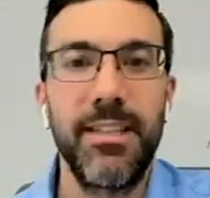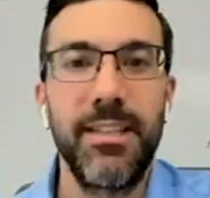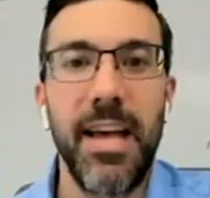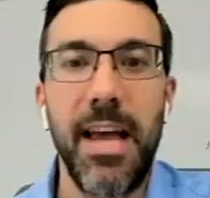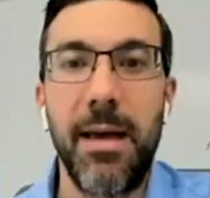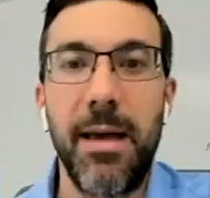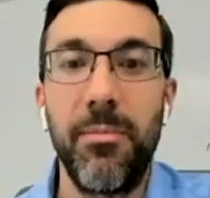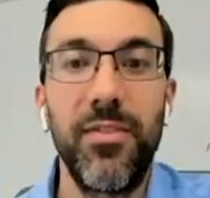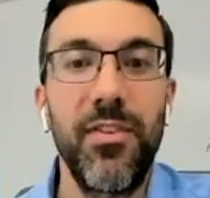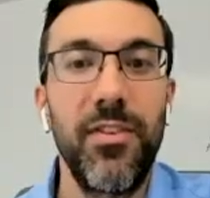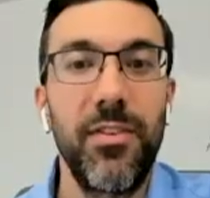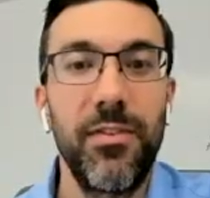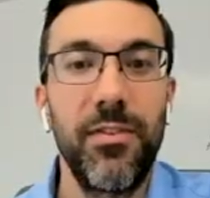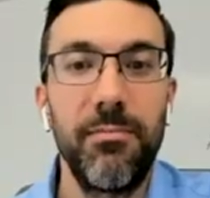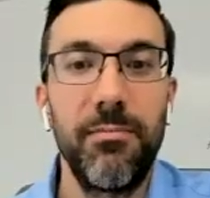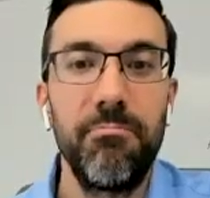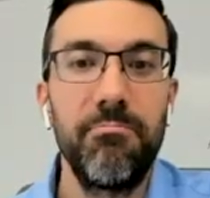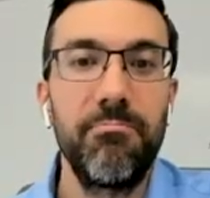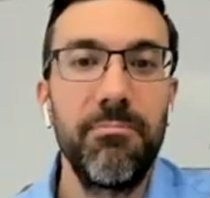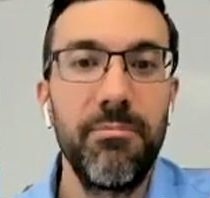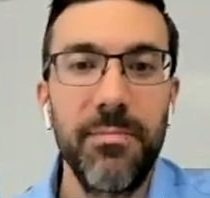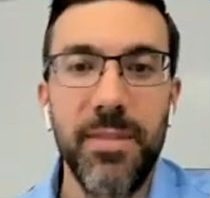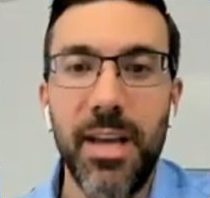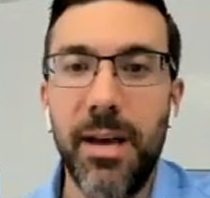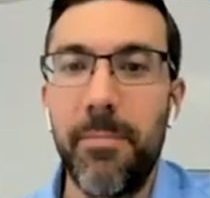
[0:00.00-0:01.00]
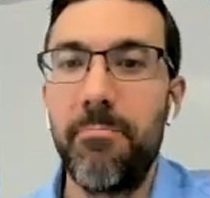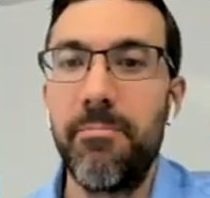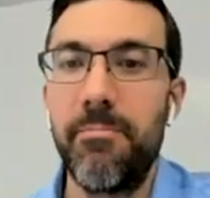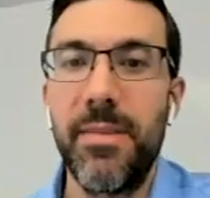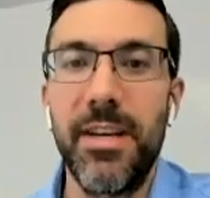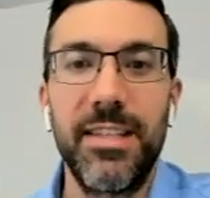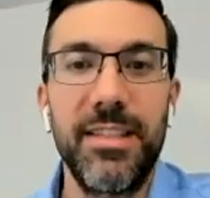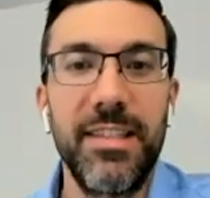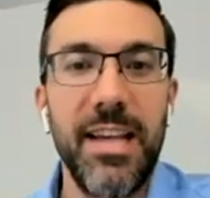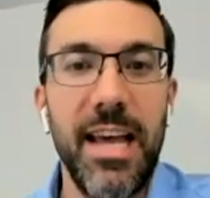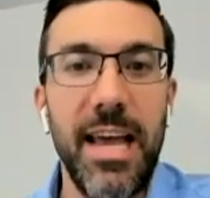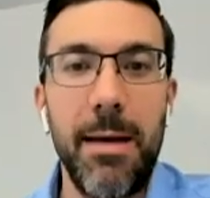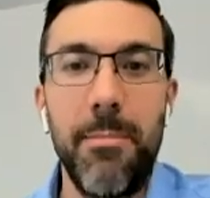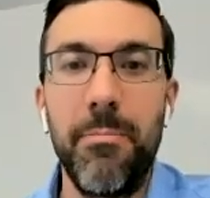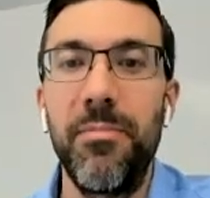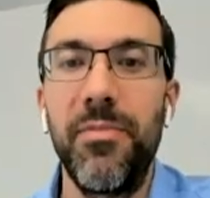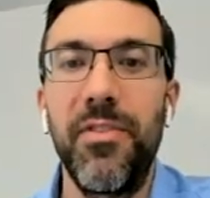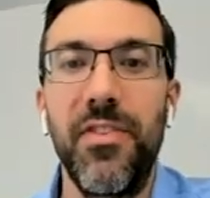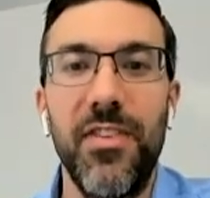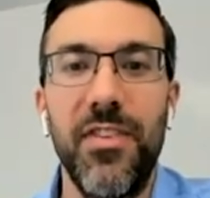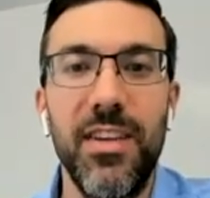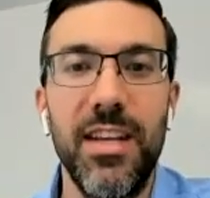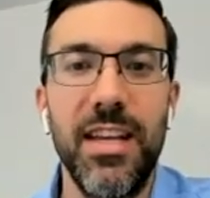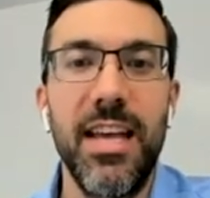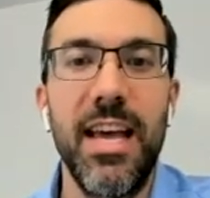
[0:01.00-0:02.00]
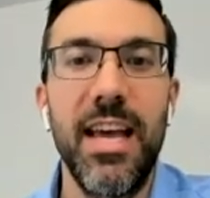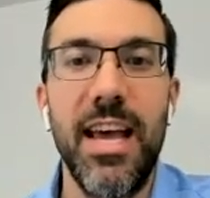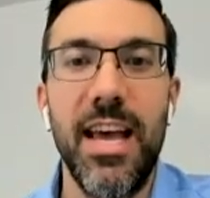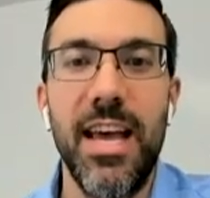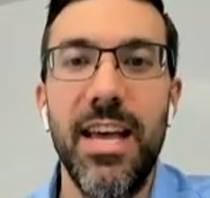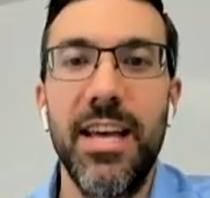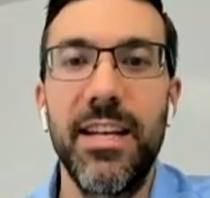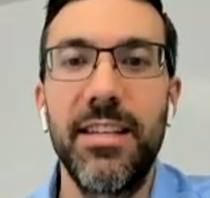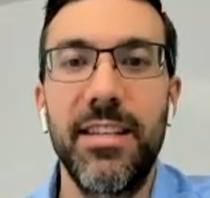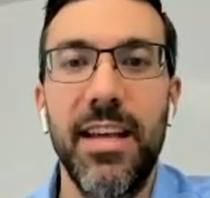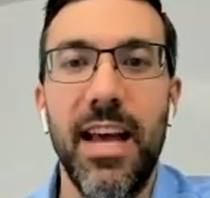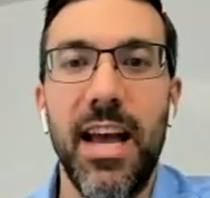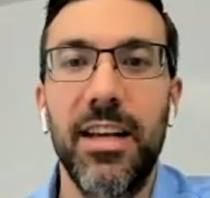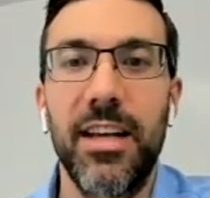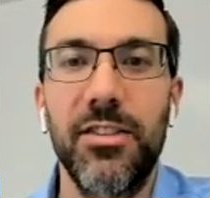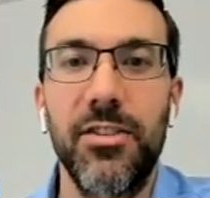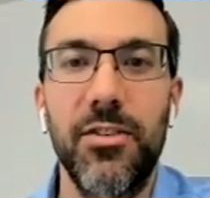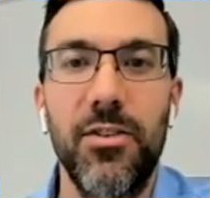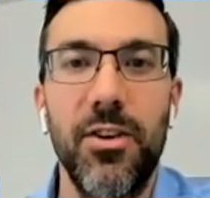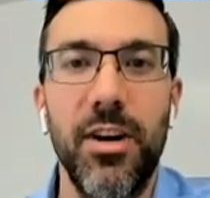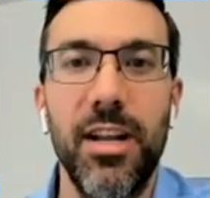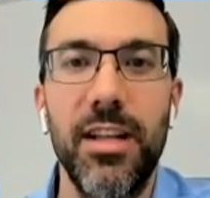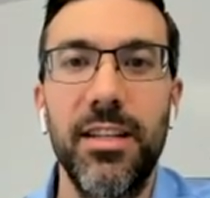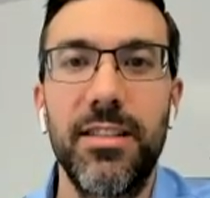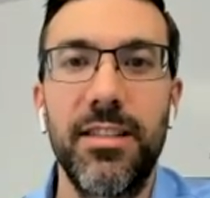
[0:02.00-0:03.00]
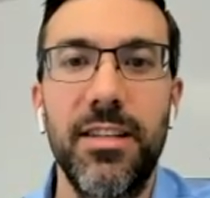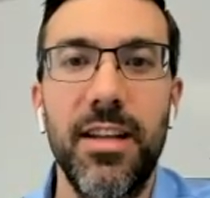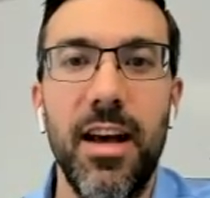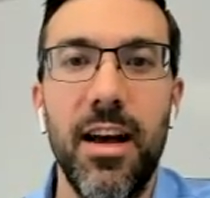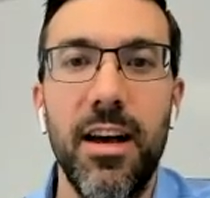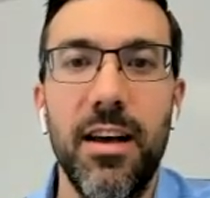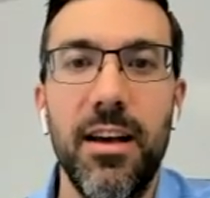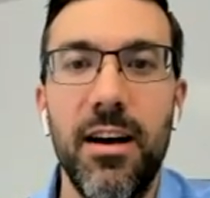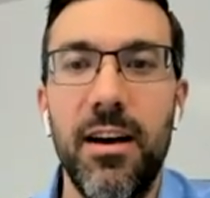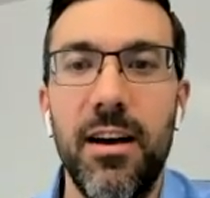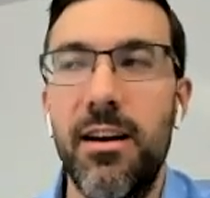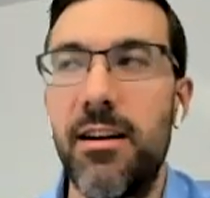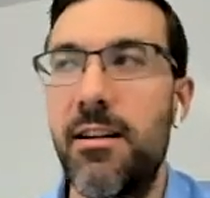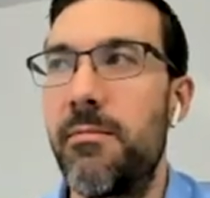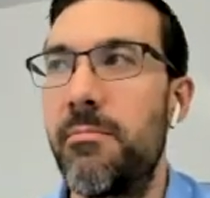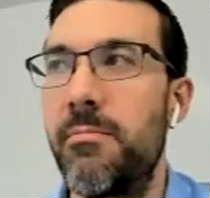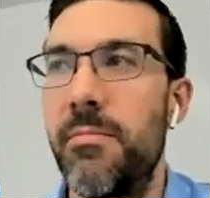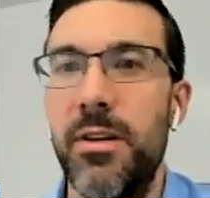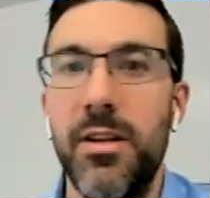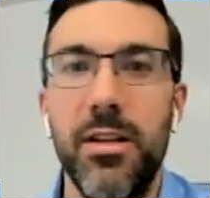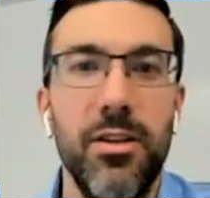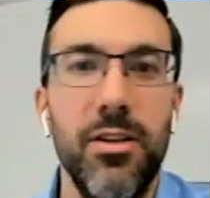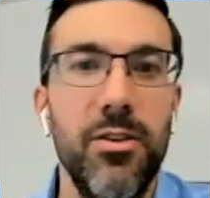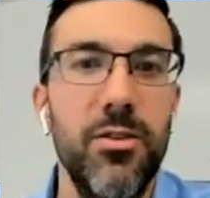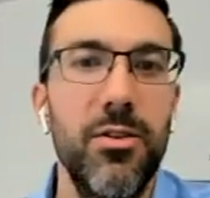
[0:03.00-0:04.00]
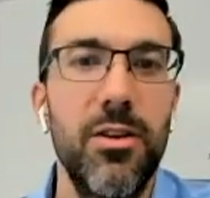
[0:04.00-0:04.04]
It's mcataxcredits.com.